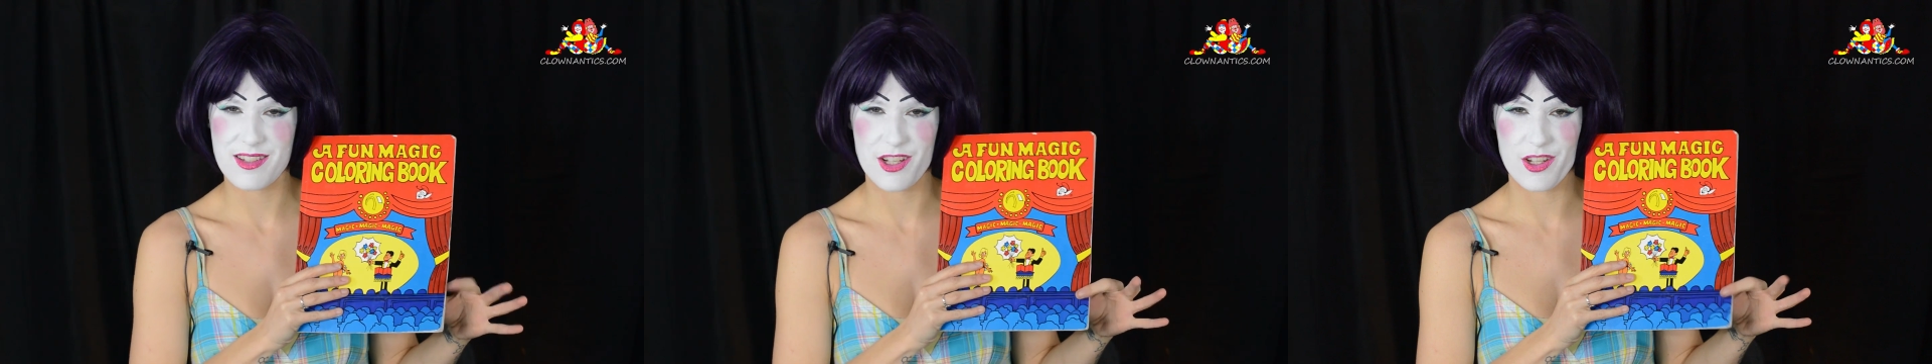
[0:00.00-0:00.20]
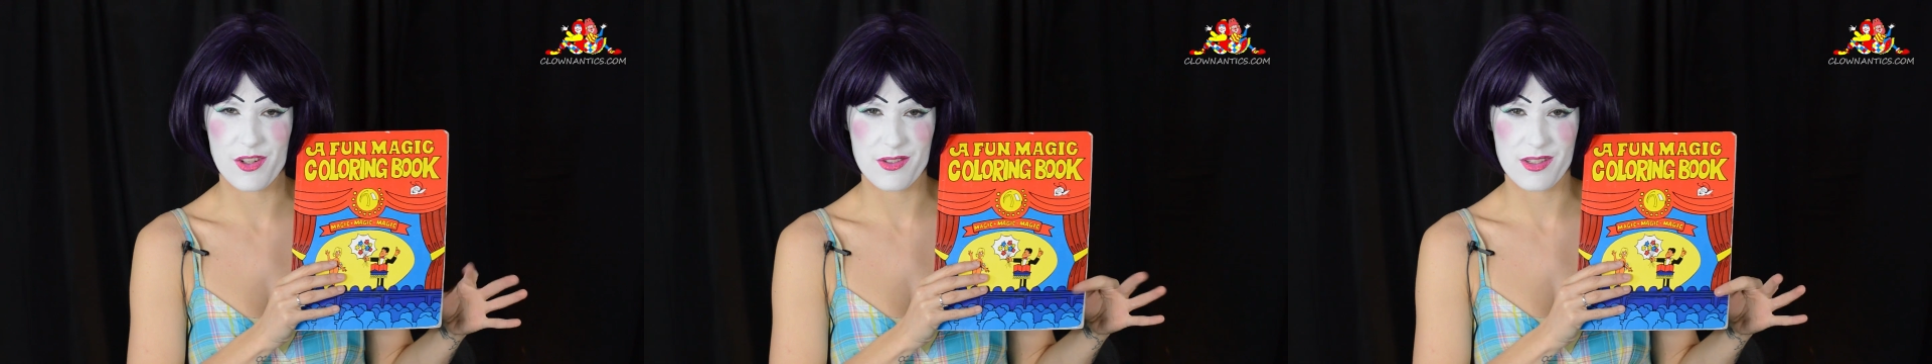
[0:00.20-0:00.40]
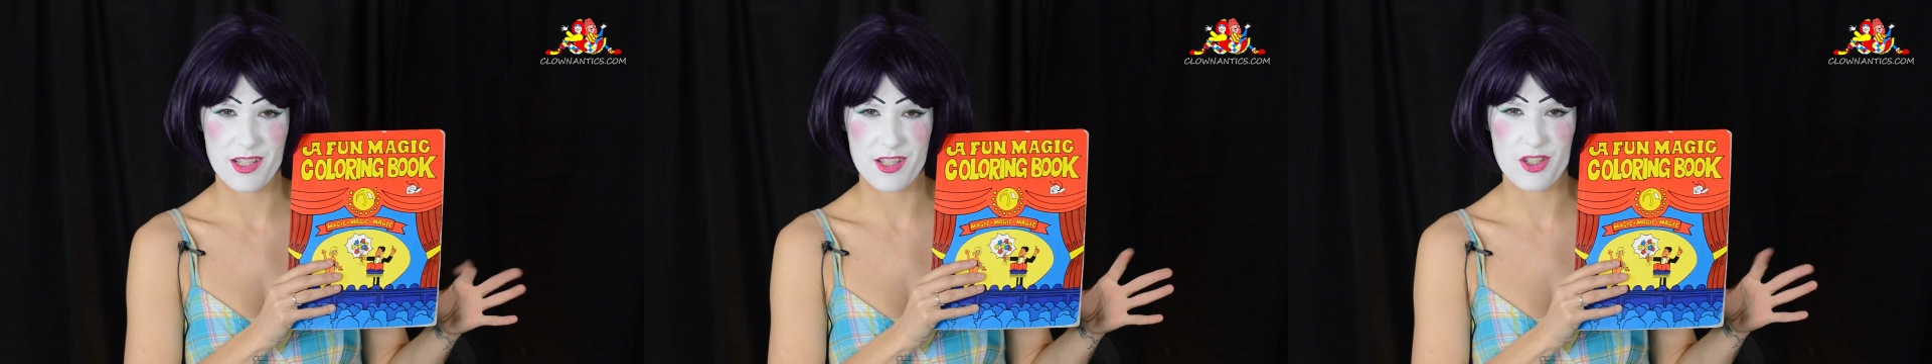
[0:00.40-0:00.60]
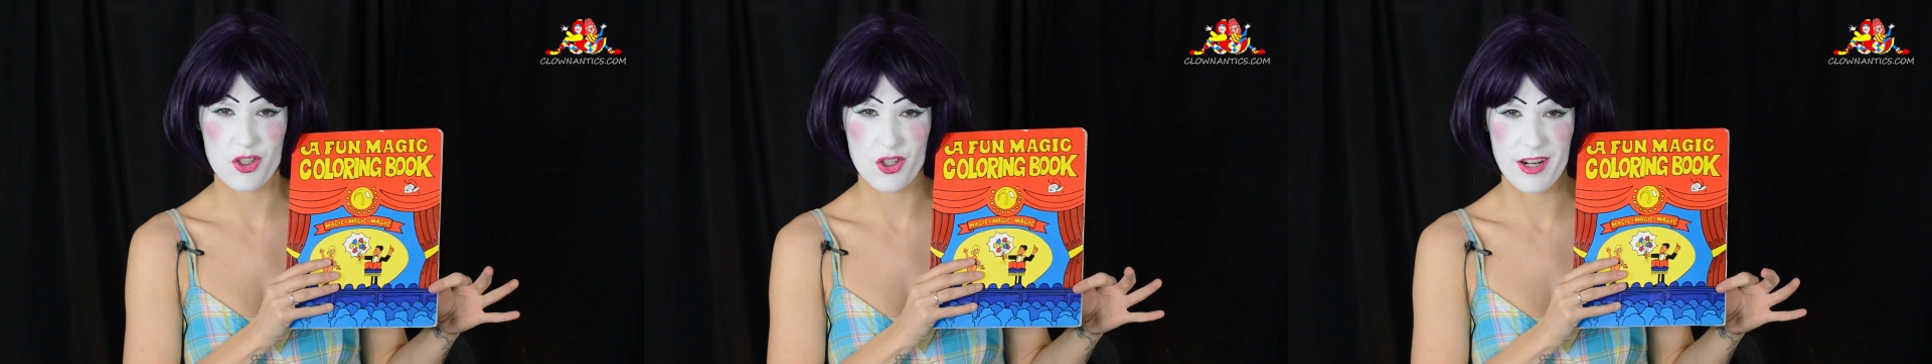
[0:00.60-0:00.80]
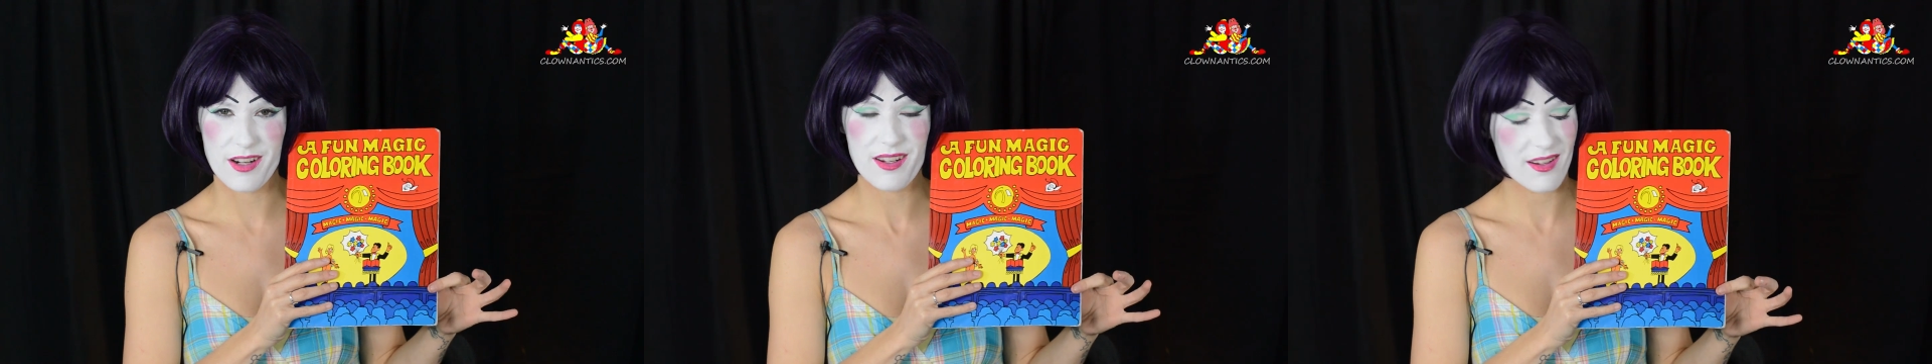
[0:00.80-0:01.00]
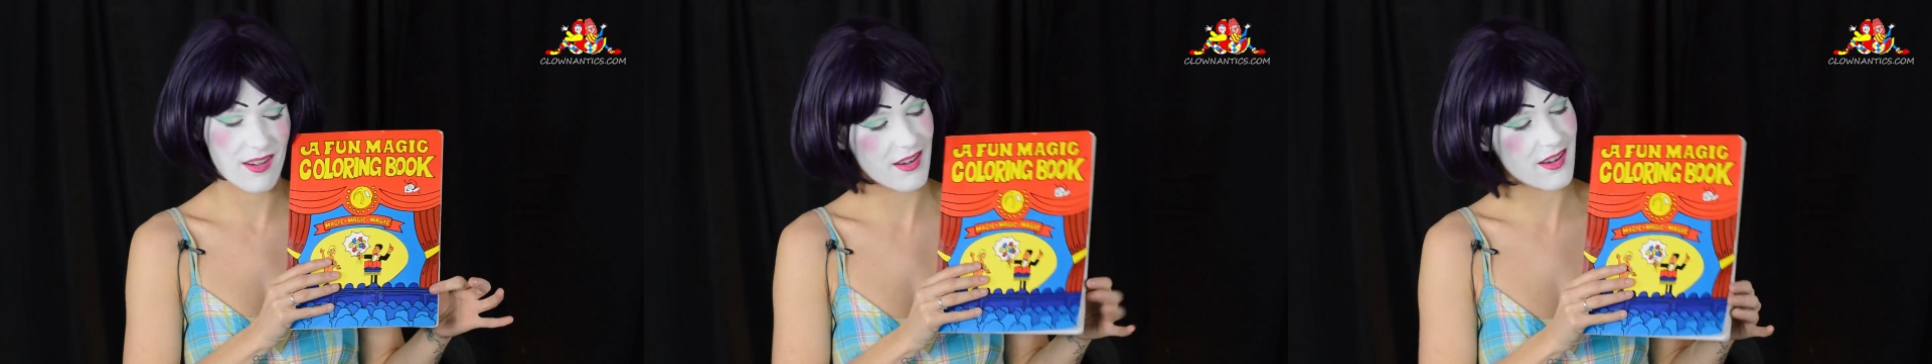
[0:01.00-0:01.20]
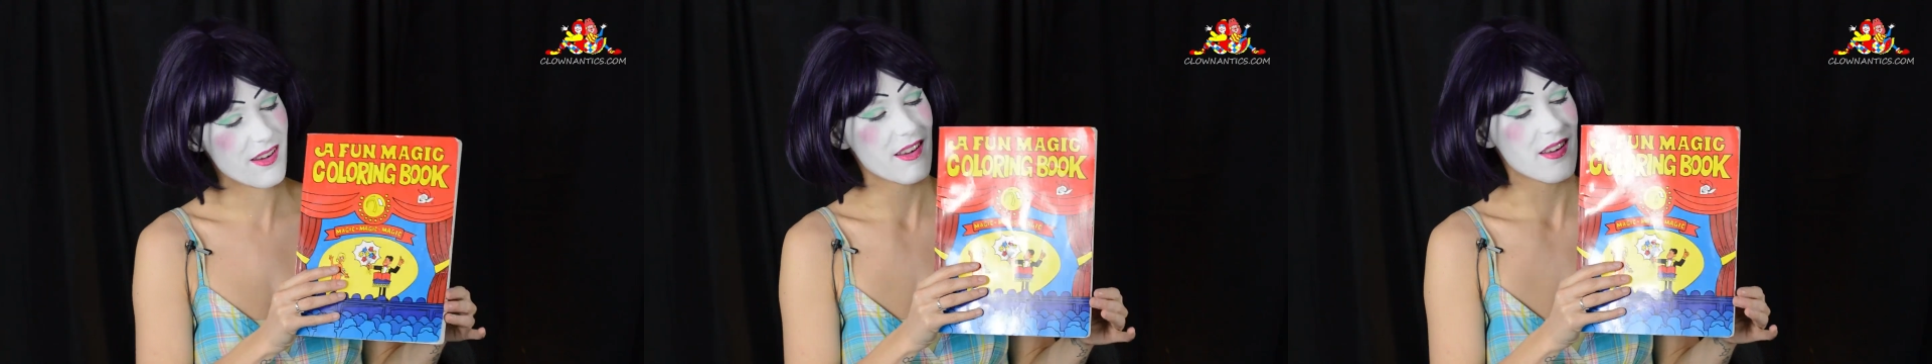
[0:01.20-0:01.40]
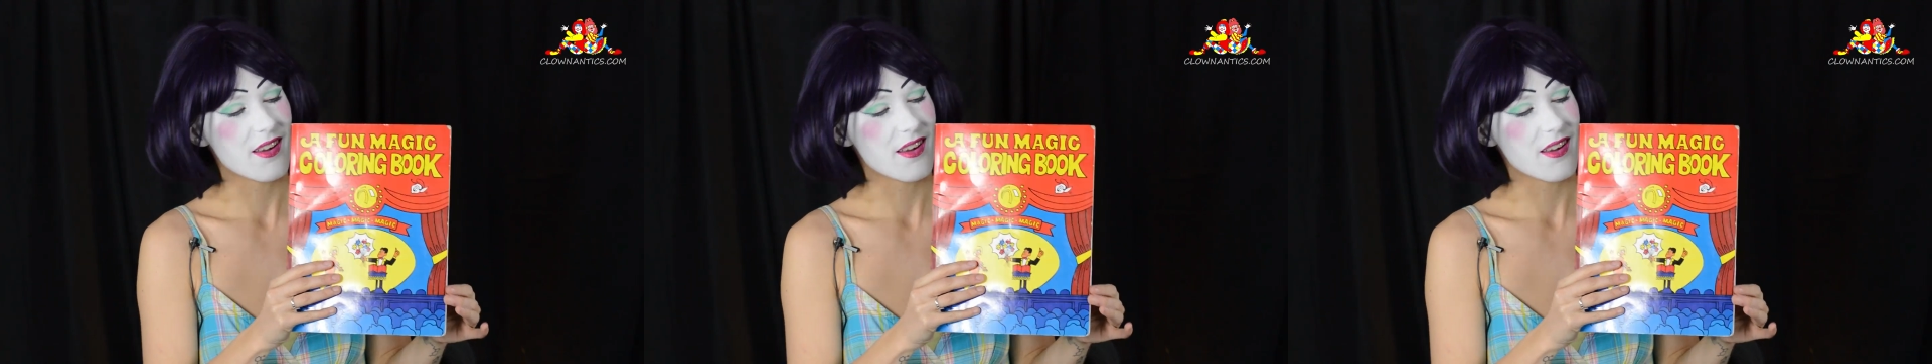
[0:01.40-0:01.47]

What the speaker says: to use this trick